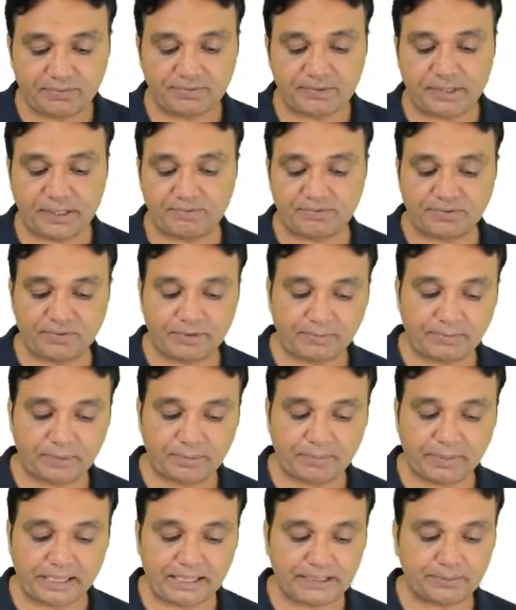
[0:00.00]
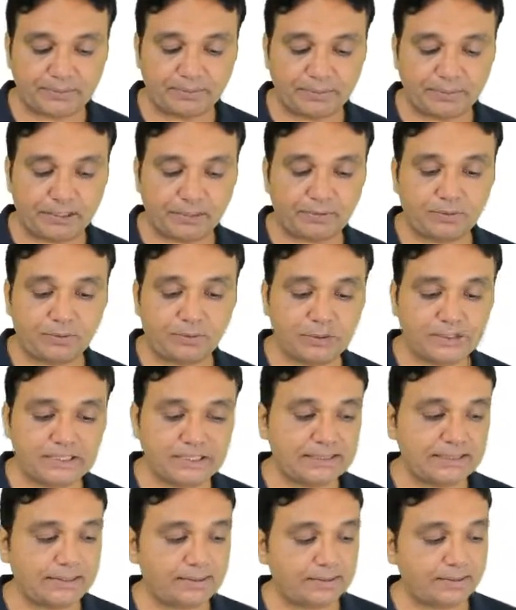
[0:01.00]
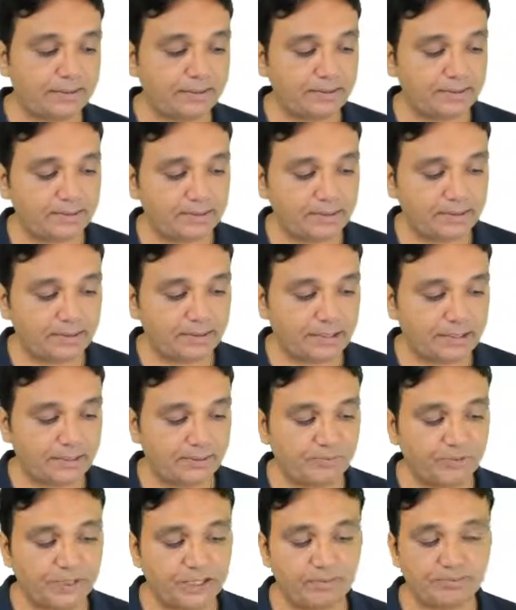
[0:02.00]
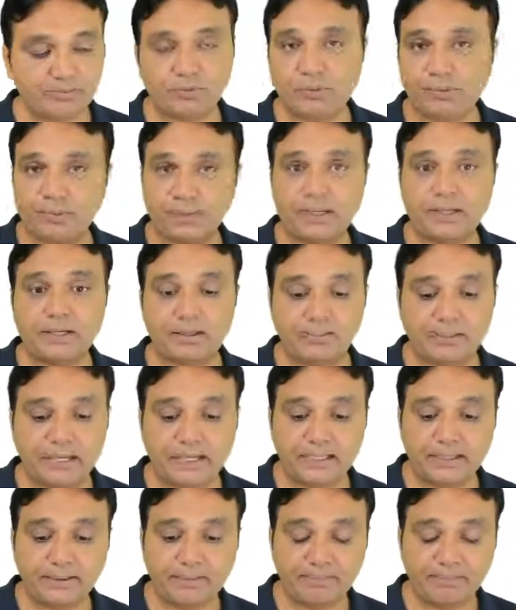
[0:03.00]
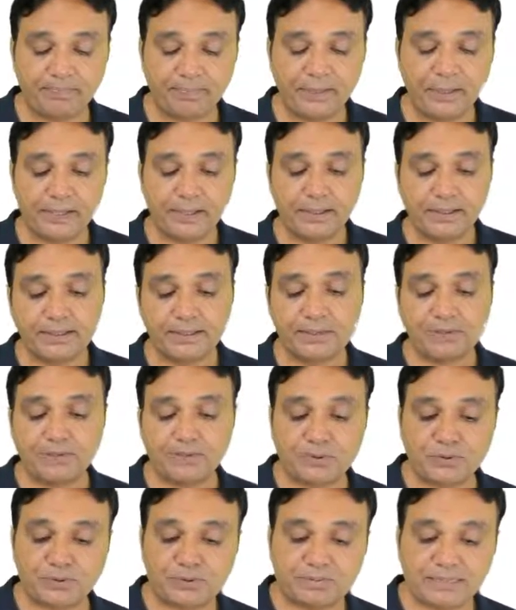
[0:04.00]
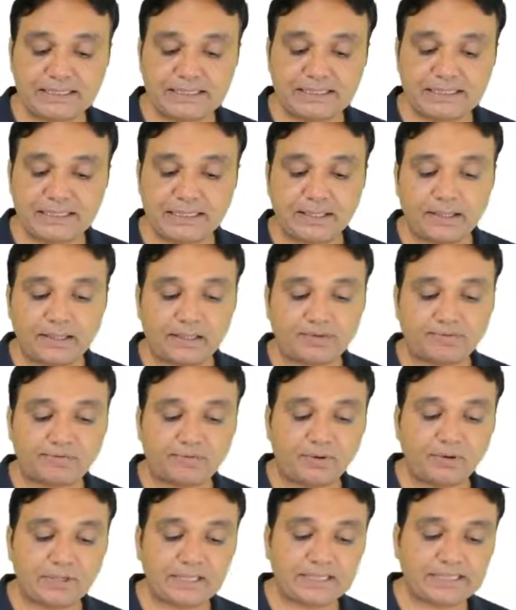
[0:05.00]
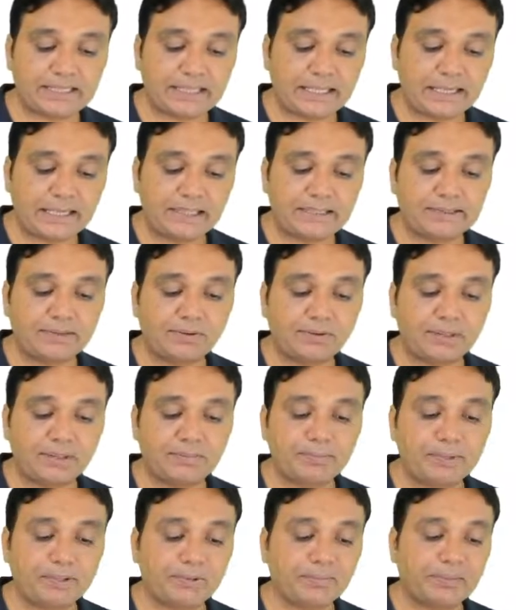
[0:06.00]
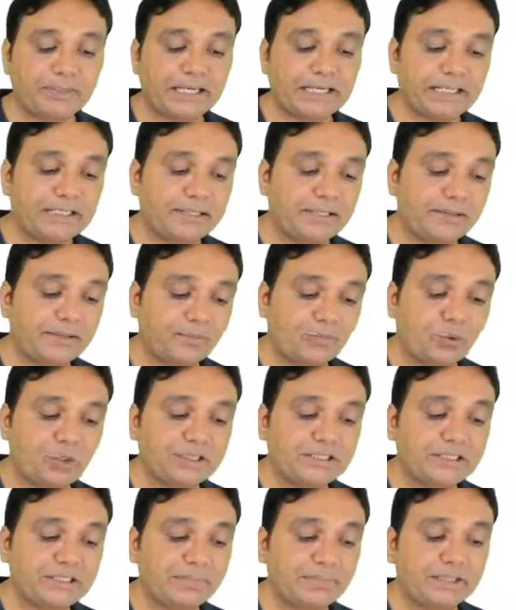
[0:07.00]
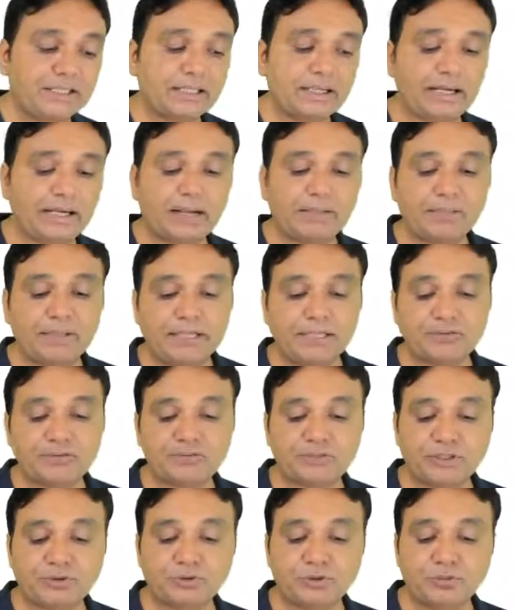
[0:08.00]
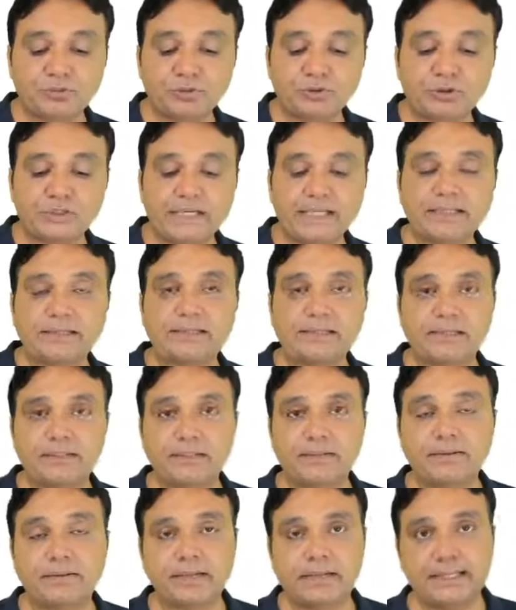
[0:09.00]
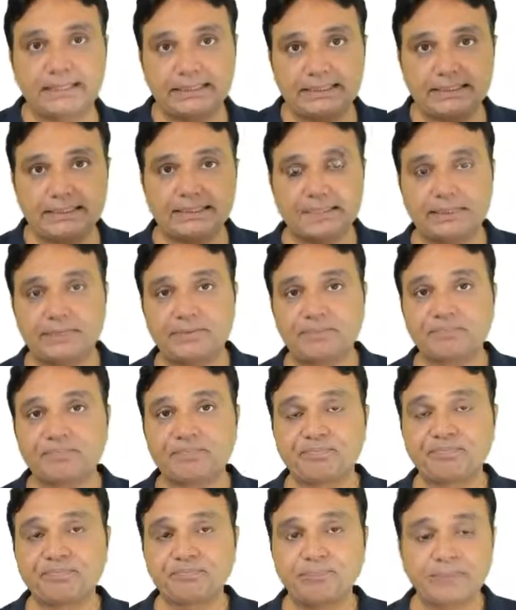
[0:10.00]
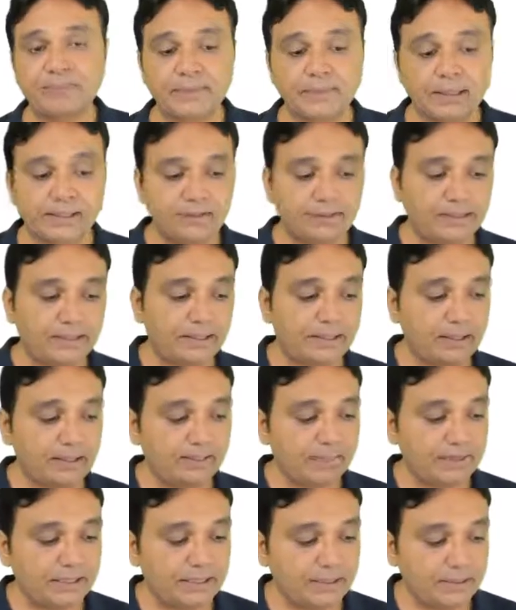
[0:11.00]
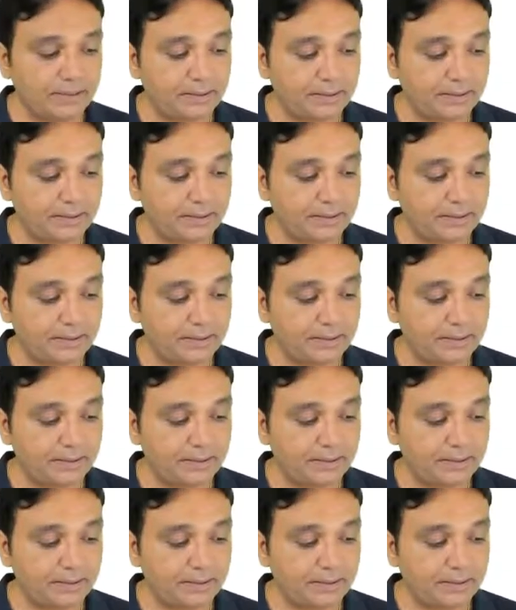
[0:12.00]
time from the management. Now the questions are there, and we have to apply our mind. Suppose Miss Ria defaults and is not able to pay anything. What shall be the liability of Shagun, Pooja and Disha? As I said, their liability